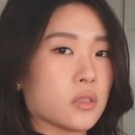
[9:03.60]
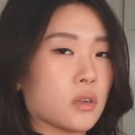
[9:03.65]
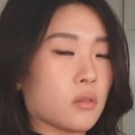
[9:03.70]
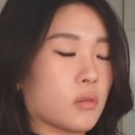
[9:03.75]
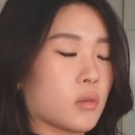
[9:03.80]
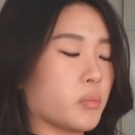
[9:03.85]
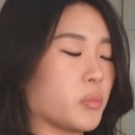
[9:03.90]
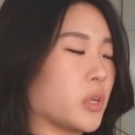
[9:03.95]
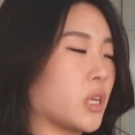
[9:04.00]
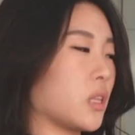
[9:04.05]
Now
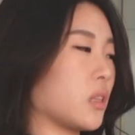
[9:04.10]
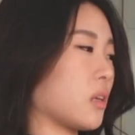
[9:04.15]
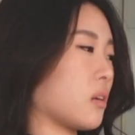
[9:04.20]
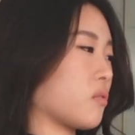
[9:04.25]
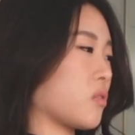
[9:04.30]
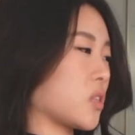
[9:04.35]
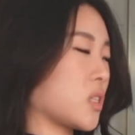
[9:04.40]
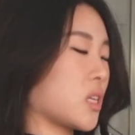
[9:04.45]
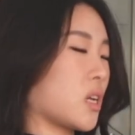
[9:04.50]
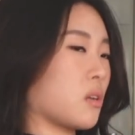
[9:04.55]
repeat that
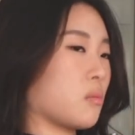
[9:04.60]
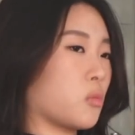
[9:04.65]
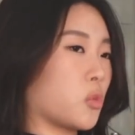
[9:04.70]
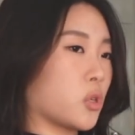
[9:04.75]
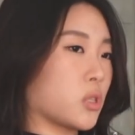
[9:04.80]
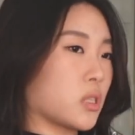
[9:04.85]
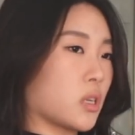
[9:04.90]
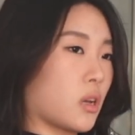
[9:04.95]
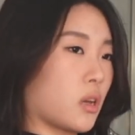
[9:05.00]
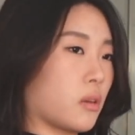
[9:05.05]
for 10 more
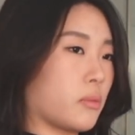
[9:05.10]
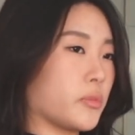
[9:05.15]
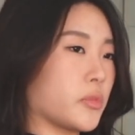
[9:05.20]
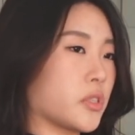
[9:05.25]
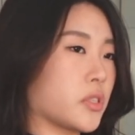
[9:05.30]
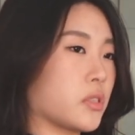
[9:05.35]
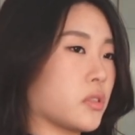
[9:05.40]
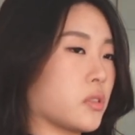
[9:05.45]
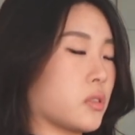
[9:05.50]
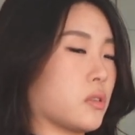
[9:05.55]

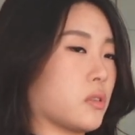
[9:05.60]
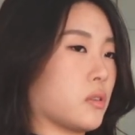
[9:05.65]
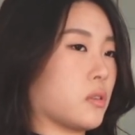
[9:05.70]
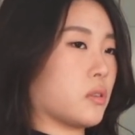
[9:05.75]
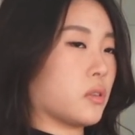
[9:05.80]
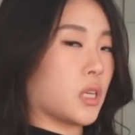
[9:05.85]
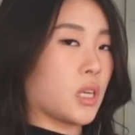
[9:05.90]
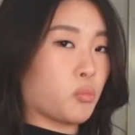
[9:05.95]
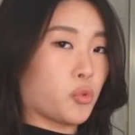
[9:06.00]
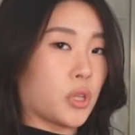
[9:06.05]
times.
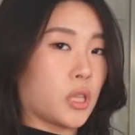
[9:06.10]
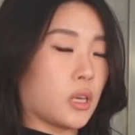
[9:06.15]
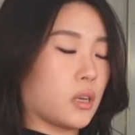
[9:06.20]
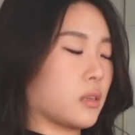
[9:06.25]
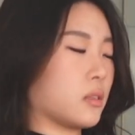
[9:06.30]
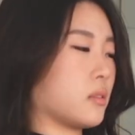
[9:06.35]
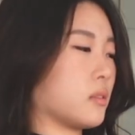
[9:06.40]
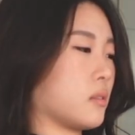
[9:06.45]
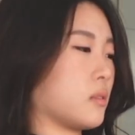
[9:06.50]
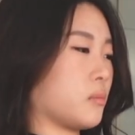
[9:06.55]

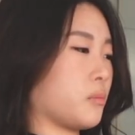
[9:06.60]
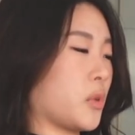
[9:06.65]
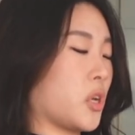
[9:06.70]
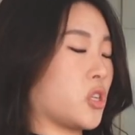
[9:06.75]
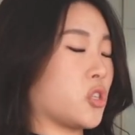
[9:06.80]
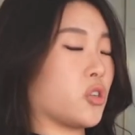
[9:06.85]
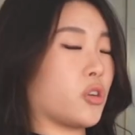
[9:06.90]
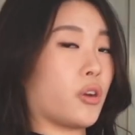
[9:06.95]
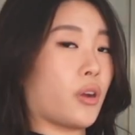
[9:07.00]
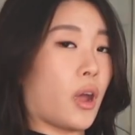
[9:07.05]
Make
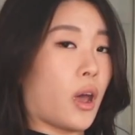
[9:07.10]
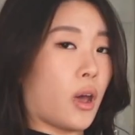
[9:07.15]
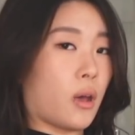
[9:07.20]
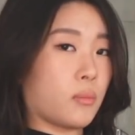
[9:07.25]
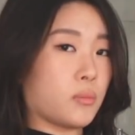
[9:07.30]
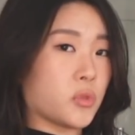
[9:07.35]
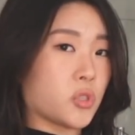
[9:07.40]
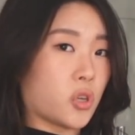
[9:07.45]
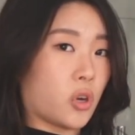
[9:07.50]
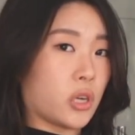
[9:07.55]
sure your
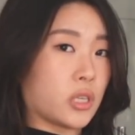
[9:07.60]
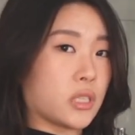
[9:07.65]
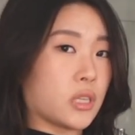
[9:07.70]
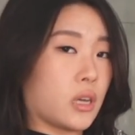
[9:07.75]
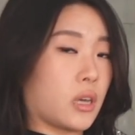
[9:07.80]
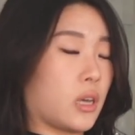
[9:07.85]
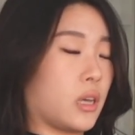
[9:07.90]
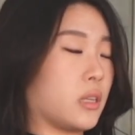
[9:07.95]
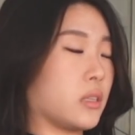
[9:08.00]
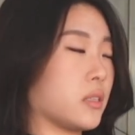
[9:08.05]
abs are
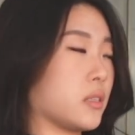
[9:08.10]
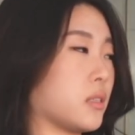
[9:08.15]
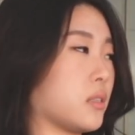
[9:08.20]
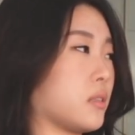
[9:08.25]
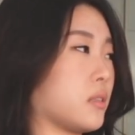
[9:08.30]
tight.